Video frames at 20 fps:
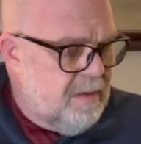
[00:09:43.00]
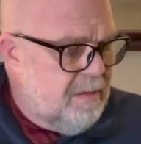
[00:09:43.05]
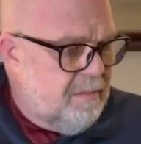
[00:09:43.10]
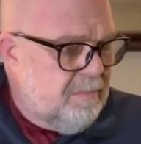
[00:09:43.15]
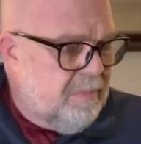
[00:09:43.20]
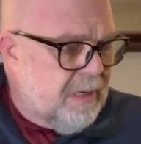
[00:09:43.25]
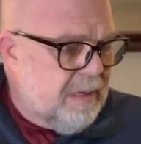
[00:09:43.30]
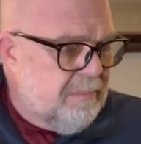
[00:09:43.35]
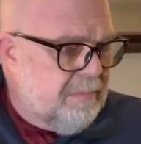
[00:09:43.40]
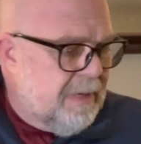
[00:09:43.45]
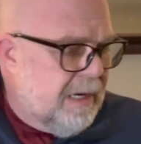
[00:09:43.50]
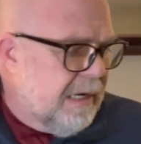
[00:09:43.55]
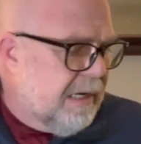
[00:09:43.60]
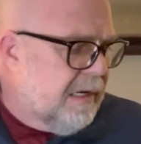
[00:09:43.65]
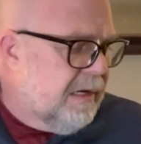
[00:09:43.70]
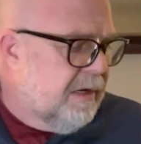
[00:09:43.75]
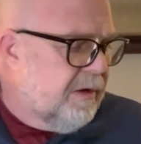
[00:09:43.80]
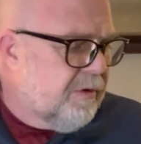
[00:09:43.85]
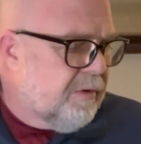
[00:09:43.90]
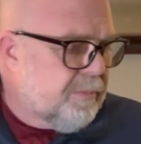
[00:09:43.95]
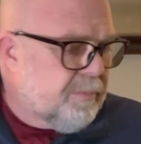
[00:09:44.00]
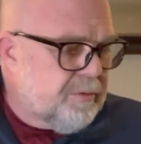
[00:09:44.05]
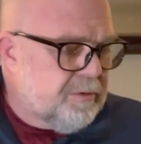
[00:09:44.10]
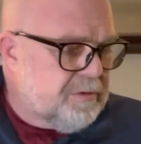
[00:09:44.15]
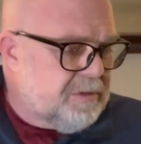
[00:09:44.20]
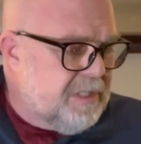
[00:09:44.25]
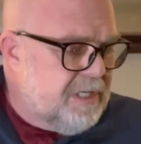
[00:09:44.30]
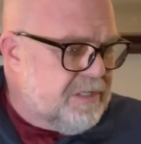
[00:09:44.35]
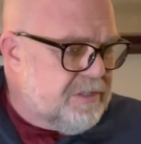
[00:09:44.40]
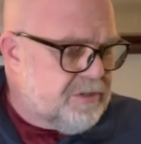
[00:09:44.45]
but I'm not
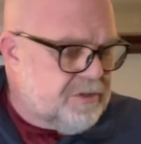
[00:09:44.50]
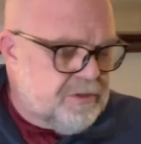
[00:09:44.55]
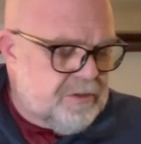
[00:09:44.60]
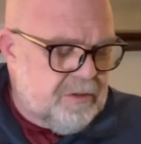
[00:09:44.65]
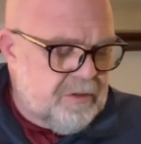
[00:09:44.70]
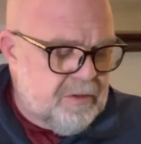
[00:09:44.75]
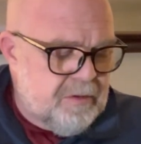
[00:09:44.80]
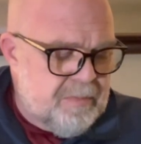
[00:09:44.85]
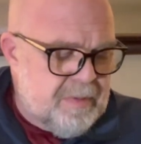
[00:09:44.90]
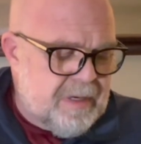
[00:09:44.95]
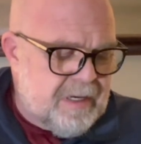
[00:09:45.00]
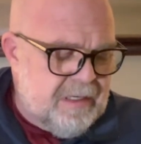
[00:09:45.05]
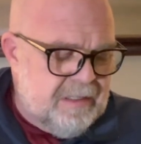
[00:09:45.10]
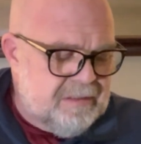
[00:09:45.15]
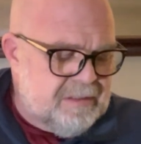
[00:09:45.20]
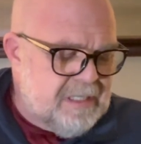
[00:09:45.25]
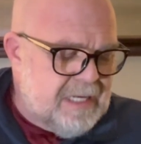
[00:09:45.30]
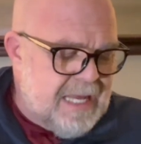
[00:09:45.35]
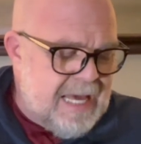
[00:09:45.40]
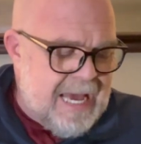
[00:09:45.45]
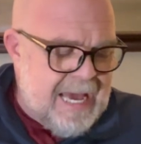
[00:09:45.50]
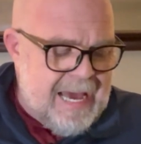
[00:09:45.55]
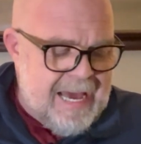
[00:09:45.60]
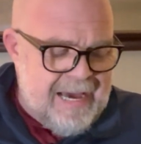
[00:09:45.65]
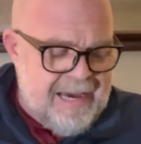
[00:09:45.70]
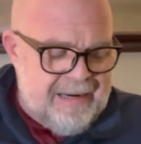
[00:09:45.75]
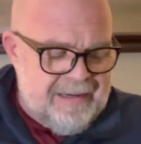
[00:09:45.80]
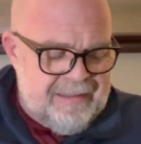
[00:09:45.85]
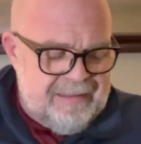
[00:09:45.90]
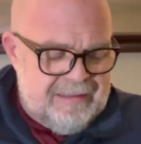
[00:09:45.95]
100% sure because it
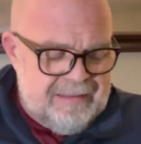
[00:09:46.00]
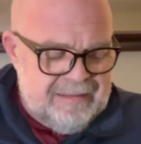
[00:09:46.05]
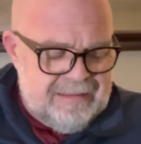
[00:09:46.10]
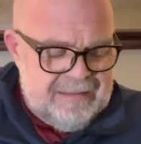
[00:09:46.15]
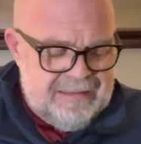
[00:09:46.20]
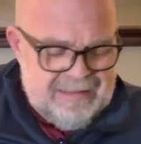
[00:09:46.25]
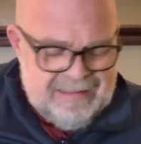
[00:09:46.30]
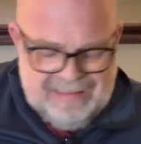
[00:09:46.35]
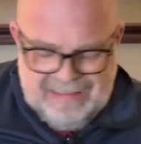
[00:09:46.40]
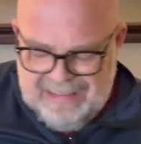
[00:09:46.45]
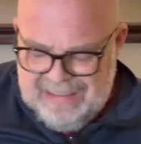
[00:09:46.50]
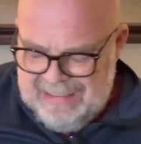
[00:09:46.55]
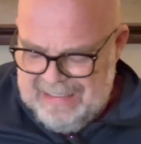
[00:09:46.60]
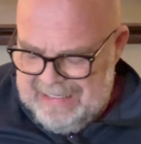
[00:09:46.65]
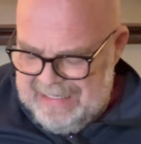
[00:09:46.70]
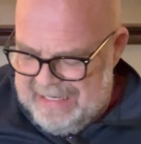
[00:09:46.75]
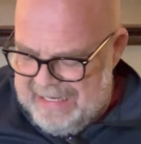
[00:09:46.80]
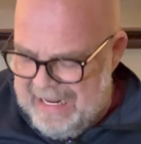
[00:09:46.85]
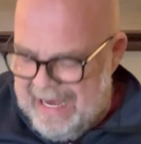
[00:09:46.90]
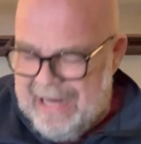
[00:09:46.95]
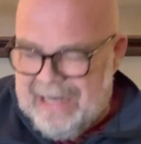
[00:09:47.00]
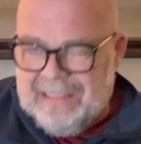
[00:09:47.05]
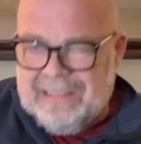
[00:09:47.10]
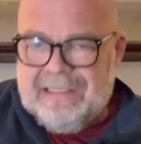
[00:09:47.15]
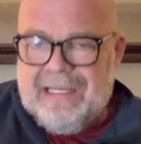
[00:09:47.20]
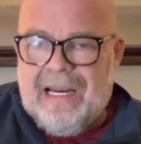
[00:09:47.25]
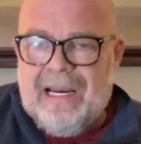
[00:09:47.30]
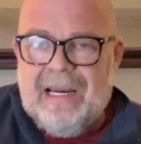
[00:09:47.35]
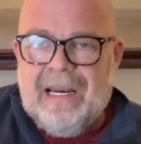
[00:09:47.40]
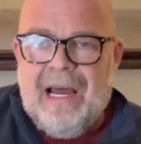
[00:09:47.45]
had a
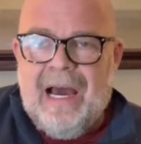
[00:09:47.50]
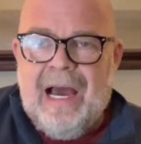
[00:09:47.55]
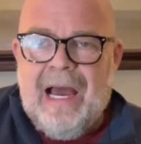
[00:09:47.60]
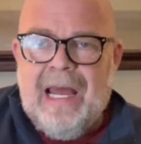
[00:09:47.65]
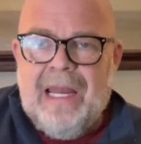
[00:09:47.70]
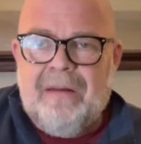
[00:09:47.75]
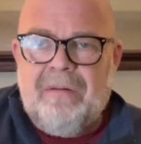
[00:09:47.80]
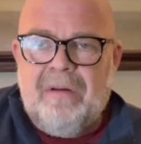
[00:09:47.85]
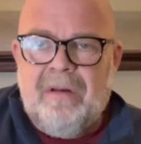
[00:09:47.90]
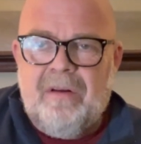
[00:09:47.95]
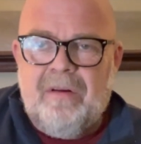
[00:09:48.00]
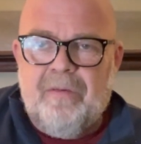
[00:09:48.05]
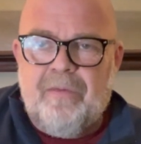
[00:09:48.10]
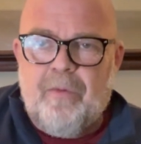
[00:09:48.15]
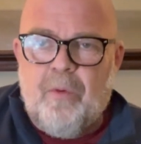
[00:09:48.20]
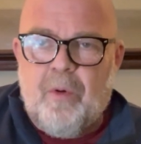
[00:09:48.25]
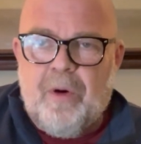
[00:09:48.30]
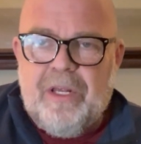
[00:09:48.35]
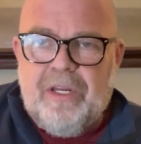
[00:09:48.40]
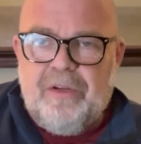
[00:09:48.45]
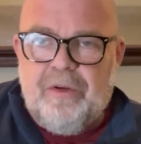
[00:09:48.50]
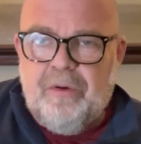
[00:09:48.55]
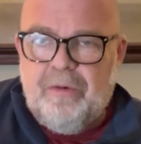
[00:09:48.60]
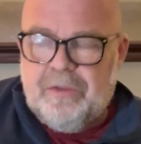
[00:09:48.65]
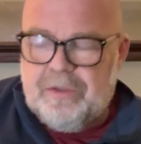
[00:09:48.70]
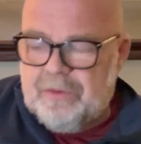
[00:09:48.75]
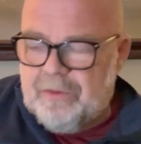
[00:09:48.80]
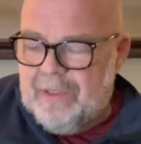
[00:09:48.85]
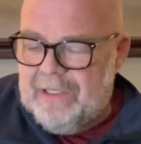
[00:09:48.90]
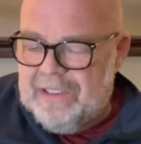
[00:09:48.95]
set of 9 to 42
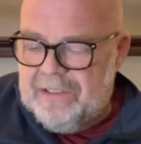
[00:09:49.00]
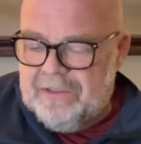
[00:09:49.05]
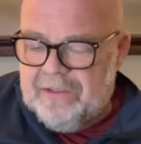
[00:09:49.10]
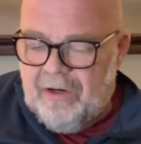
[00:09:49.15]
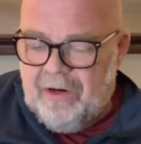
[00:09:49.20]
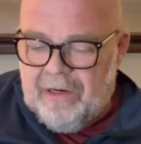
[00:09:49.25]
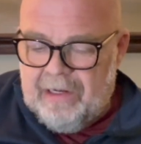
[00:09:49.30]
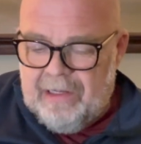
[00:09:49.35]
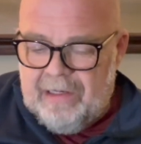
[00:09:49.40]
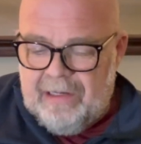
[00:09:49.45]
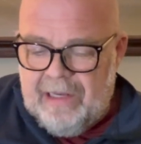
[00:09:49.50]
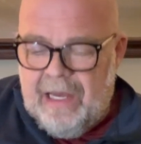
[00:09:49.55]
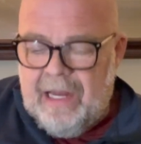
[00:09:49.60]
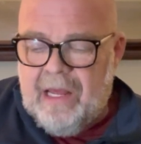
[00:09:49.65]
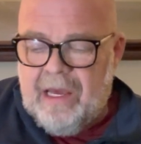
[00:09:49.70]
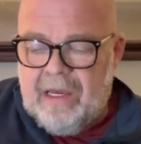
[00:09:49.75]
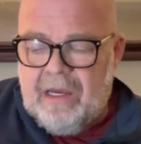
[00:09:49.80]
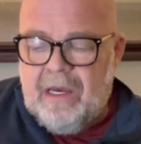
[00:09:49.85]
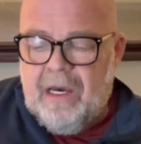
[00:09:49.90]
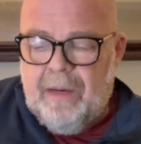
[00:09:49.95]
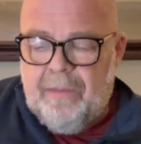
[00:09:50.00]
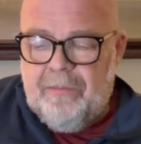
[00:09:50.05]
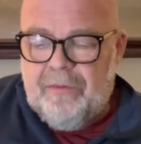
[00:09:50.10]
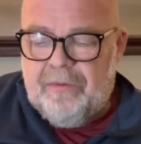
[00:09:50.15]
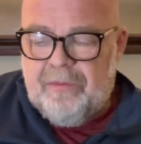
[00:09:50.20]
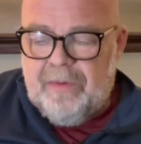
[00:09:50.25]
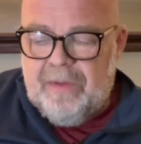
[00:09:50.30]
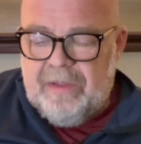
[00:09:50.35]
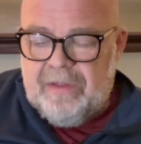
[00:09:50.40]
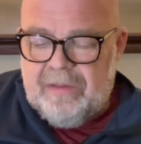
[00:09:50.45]
strings on it, and it comes
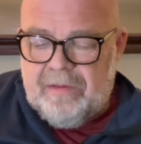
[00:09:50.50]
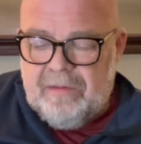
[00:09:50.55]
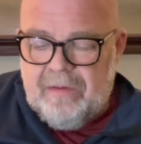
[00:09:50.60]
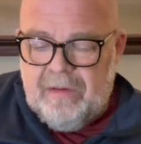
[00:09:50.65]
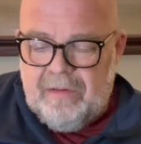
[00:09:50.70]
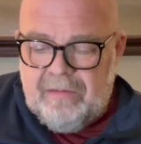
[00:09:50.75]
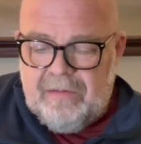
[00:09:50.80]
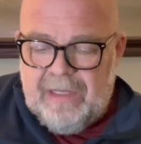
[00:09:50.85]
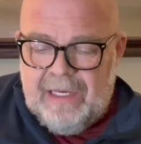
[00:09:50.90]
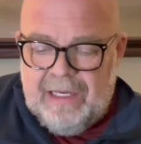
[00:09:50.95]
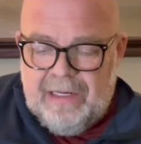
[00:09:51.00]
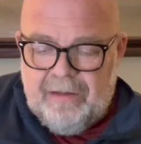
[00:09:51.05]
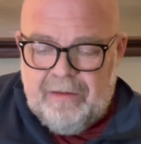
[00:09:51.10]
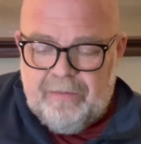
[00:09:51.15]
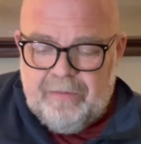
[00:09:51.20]
with 10 to